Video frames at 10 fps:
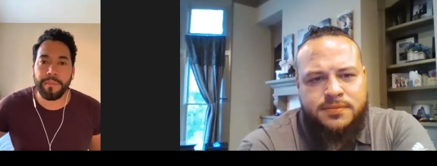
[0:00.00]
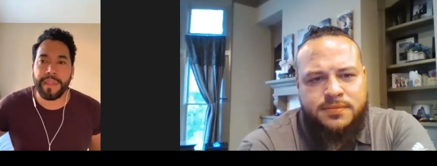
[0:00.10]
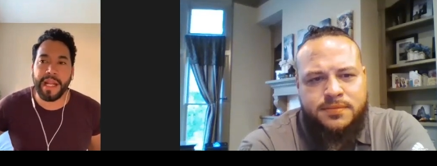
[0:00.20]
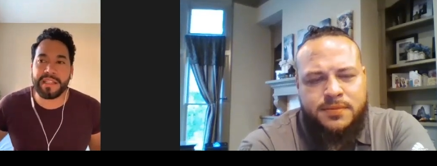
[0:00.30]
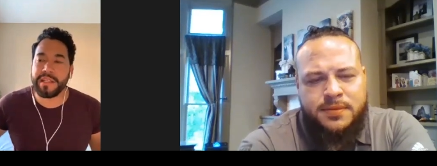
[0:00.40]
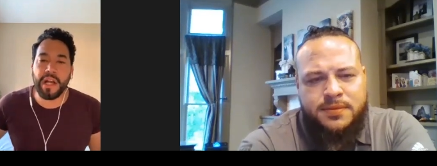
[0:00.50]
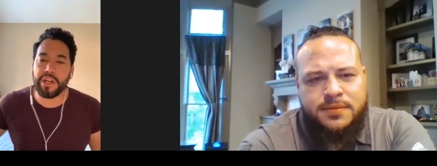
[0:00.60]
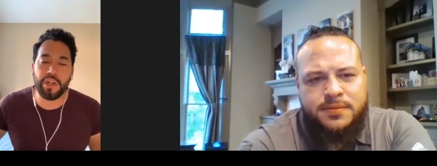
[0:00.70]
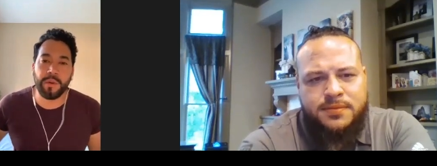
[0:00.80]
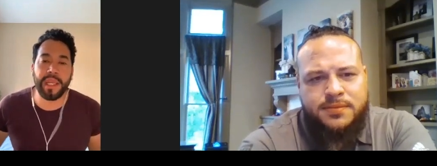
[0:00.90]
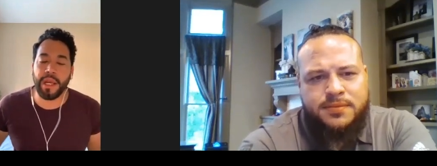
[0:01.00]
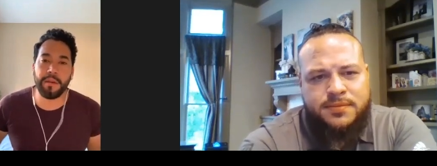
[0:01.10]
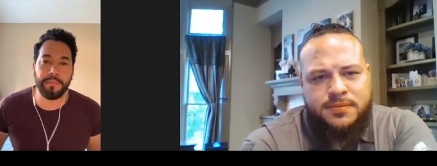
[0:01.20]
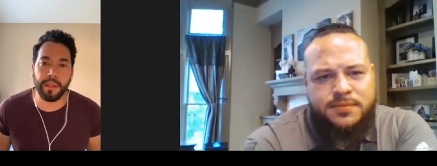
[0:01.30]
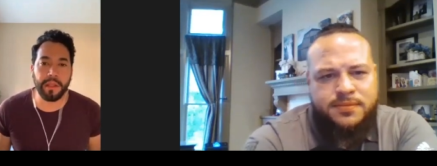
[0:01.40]
Speaker 1: That's not true
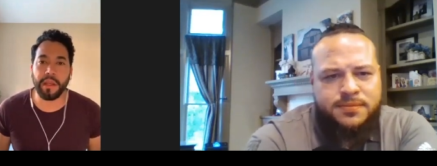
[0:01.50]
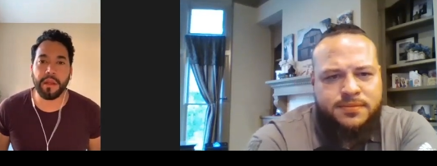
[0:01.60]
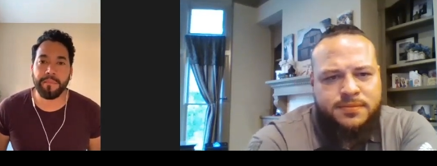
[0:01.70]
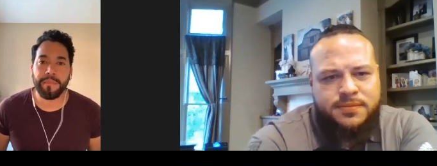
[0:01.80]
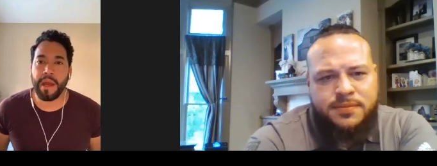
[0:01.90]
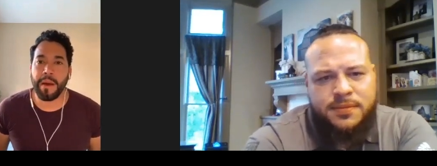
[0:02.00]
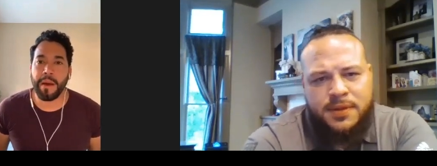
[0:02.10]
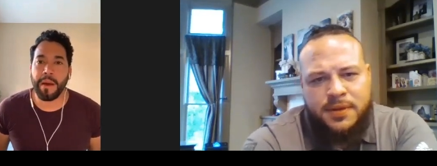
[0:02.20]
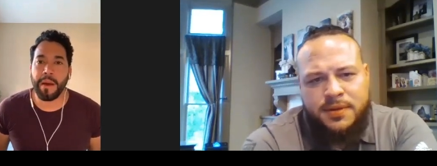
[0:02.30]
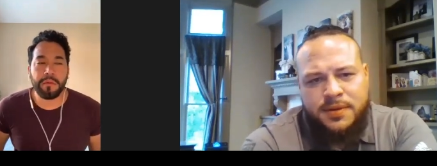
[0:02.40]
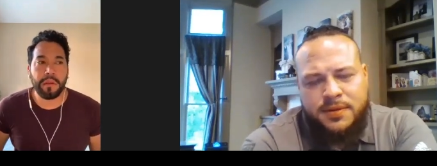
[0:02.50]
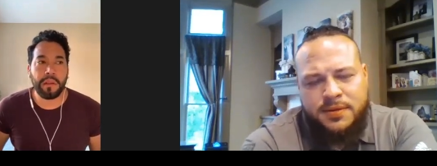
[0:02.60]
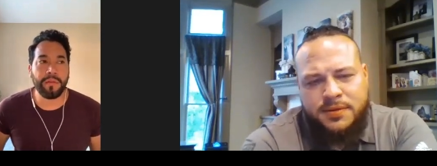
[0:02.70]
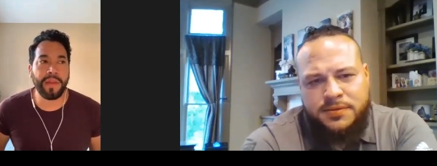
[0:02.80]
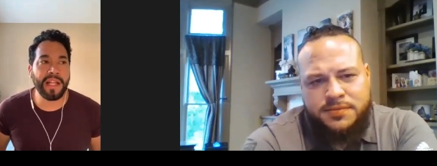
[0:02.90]
accountability. I mean,
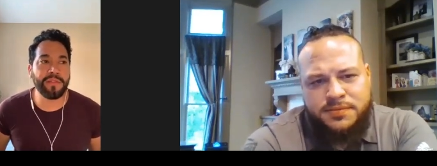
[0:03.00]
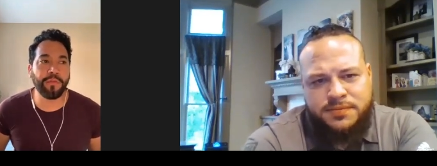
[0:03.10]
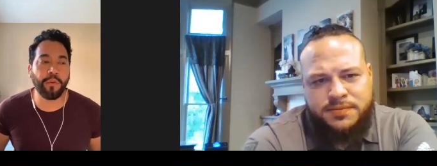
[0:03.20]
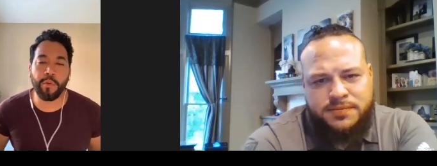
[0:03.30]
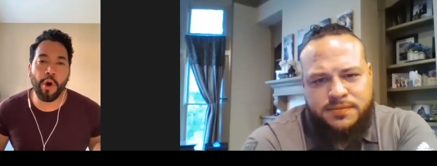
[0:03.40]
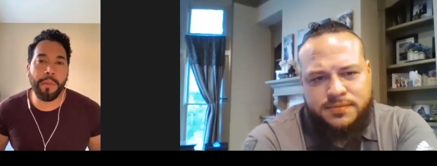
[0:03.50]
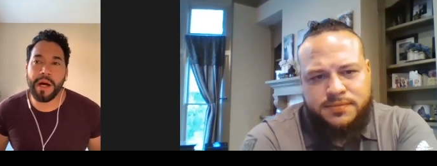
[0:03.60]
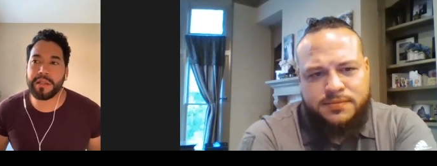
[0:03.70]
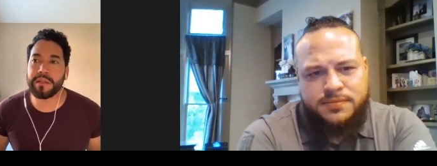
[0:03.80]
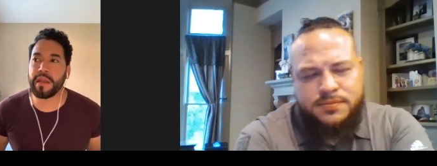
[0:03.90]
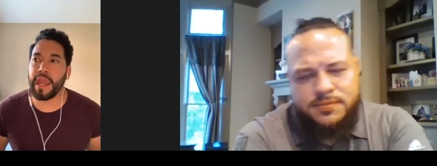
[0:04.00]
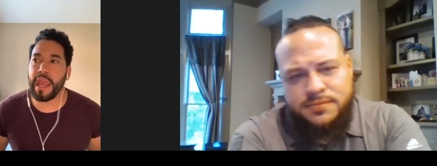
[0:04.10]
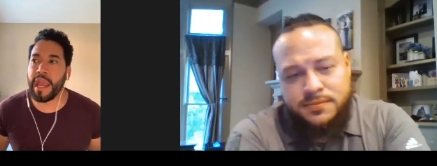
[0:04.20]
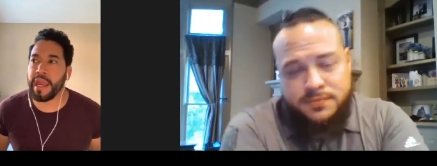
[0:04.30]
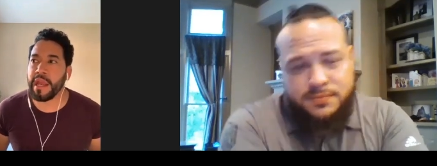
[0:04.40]
that's for robots
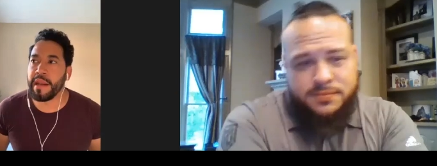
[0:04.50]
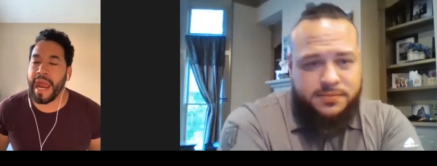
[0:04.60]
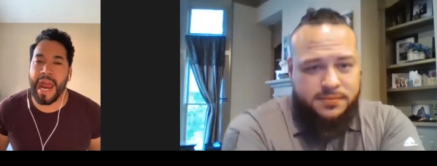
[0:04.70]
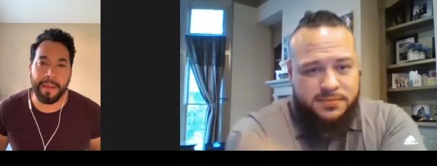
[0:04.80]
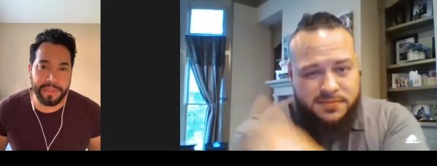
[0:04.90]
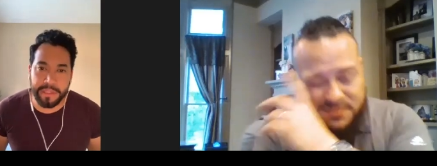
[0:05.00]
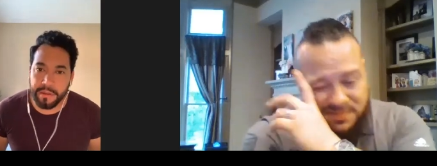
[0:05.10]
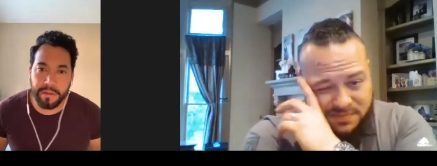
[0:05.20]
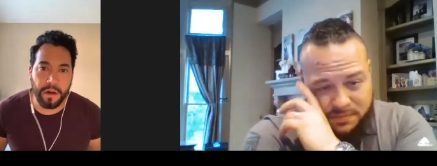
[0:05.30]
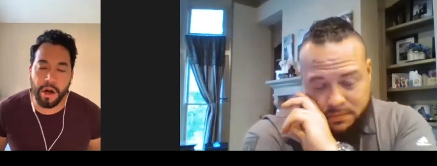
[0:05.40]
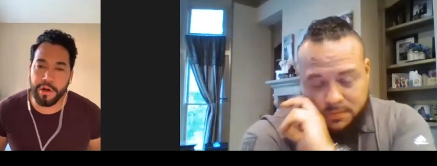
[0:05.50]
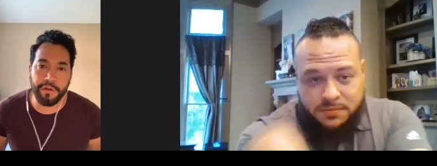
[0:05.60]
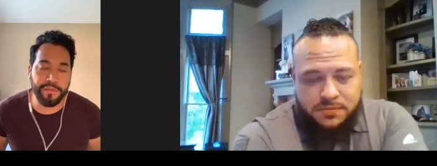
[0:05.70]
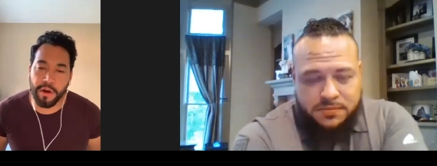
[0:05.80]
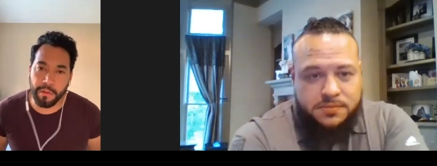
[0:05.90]
and apps on your
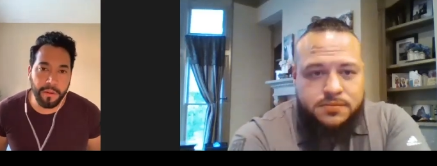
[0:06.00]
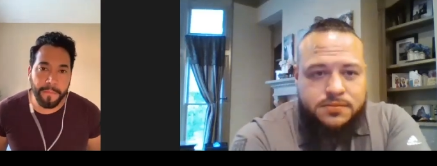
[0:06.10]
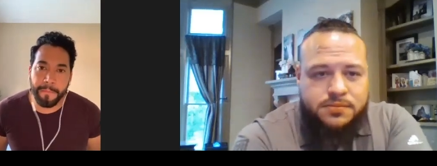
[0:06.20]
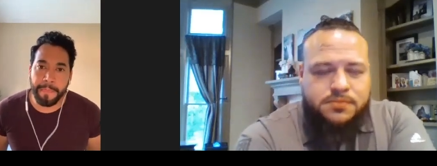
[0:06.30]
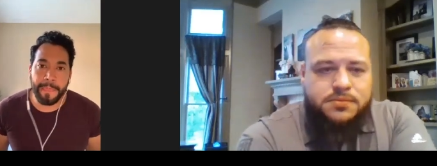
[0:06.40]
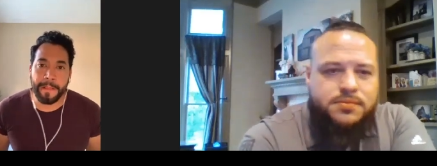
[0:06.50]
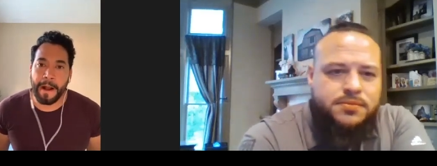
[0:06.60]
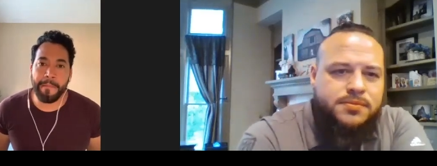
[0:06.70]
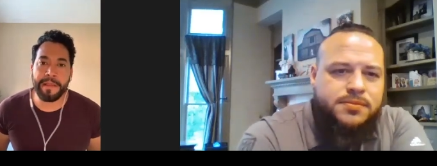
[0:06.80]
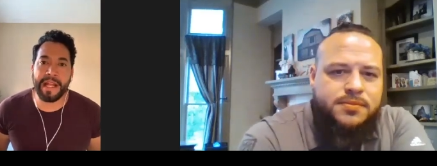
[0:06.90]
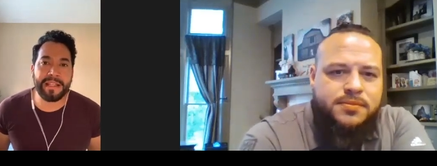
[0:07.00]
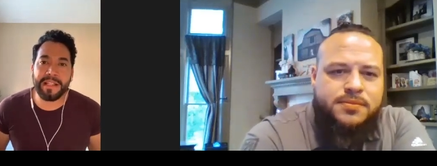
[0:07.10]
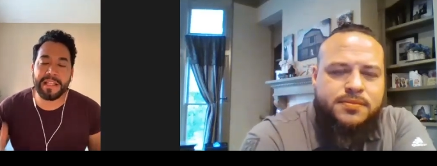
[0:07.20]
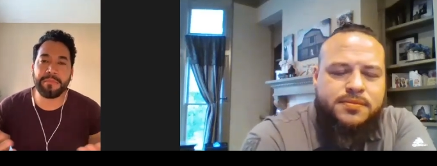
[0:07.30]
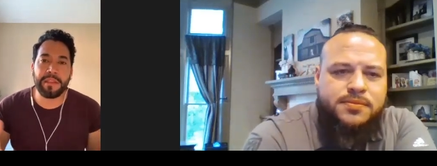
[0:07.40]
phone. I mean, that's
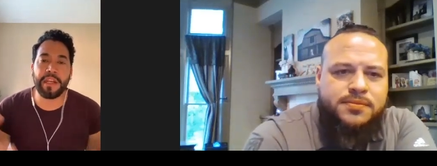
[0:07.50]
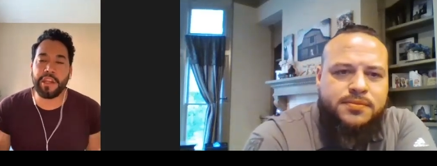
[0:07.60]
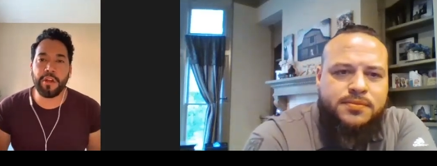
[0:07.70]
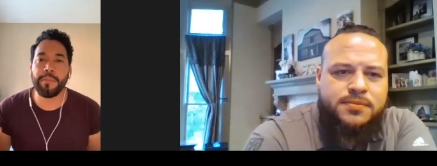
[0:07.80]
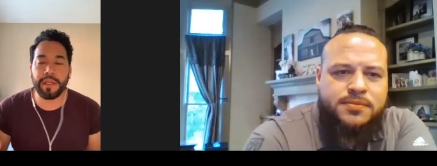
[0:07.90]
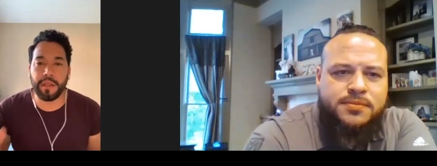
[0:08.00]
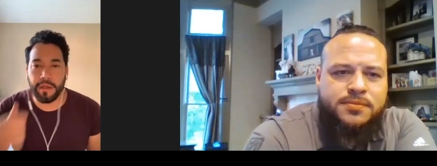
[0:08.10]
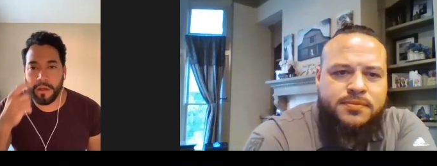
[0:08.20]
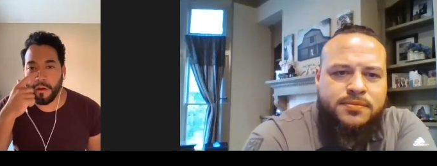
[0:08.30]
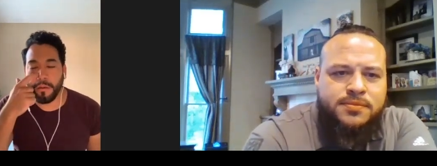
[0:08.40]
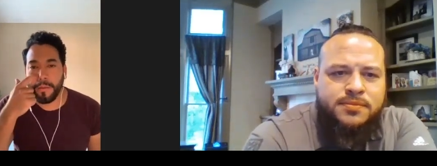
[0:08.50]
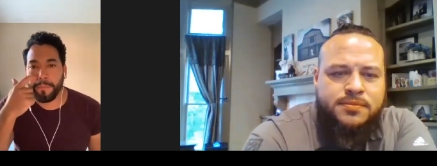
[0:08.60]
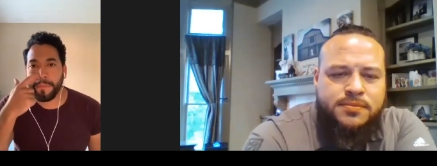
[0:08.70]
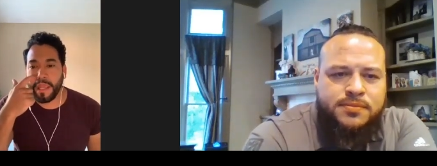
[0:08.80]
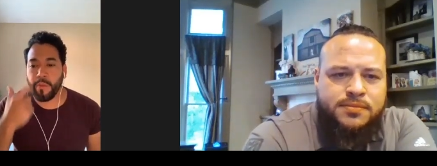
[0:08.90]
not something that a human can do.
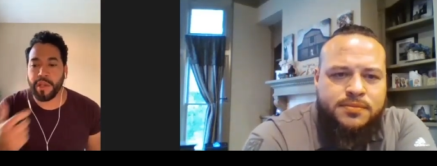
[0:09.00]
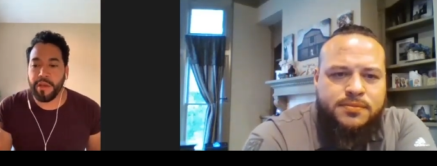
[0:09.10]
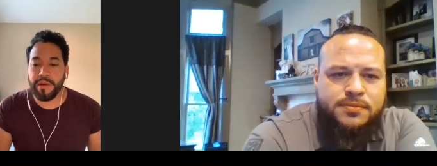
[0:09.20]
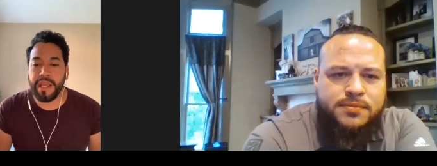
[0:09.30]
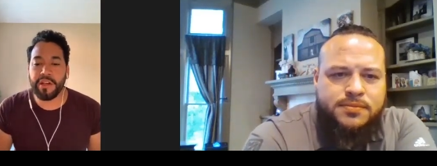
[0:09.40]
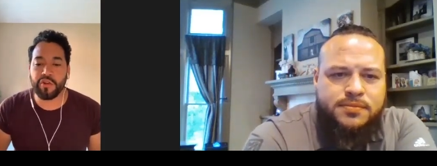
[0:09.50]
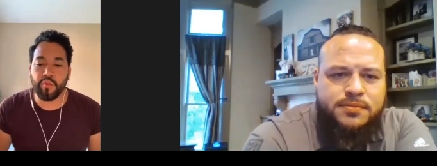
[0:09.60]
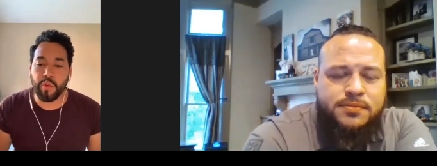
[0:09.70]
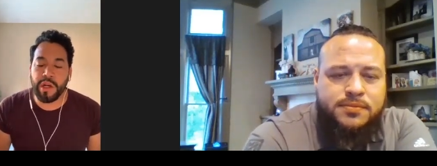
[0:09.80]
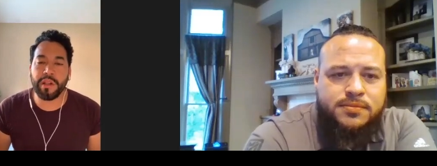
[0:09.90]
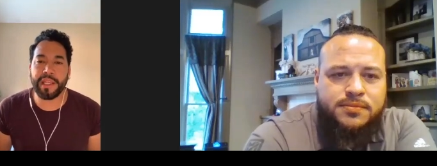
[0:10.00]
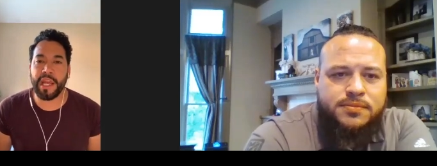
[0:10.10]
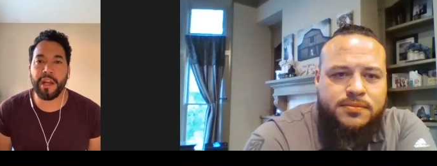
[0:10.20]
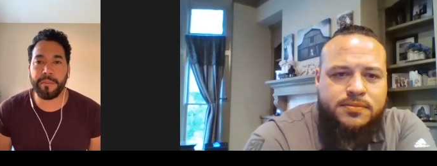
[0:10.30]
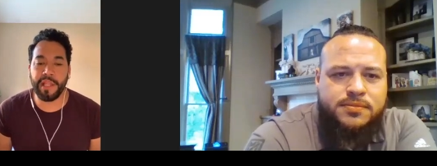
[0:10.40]
And what you need is real
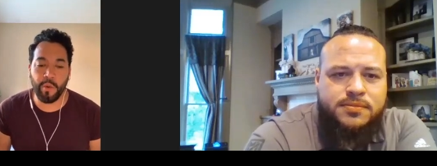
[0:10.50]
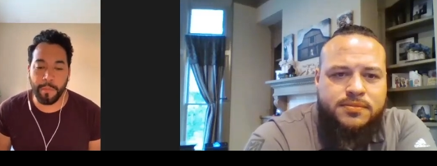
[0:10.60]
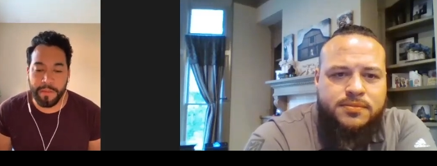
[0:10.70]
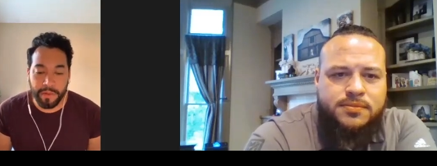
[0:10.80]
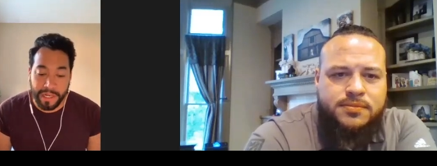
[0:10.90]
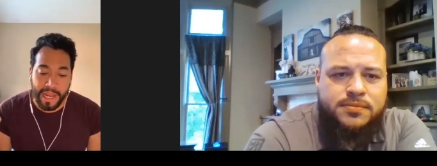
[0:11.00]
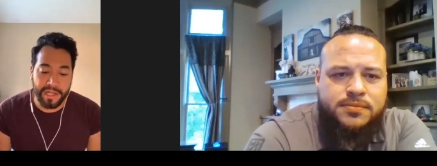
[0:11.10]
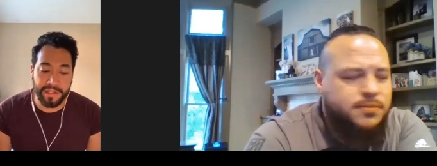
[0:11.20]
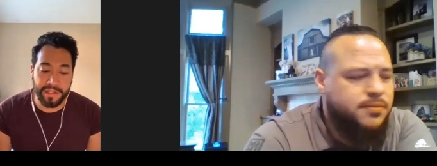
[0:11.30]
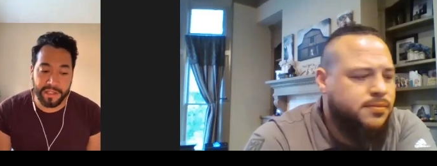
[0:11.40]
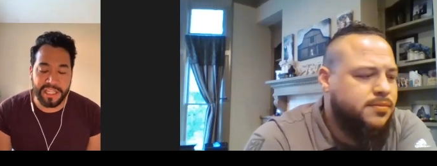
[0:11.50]
accountability where people can actually